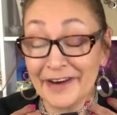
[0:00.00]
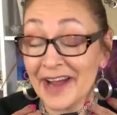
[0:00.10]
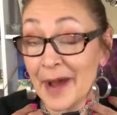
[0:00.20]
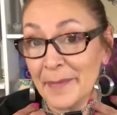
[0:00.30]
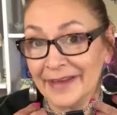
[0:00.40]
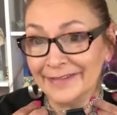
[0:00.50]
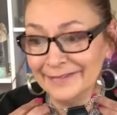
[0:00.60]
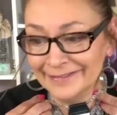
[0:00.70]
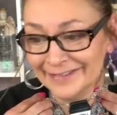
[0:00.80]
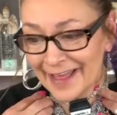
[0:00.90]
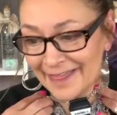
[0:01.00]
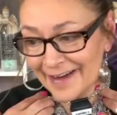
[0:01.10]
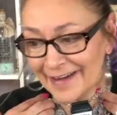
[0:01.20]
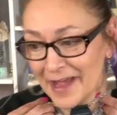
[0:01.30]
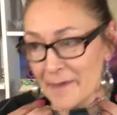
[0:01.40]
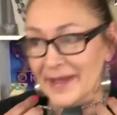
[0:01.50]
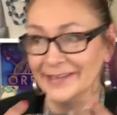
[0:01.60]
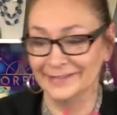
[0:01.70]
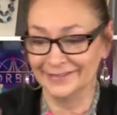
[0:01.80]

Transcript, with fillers: They're coming. They're coming.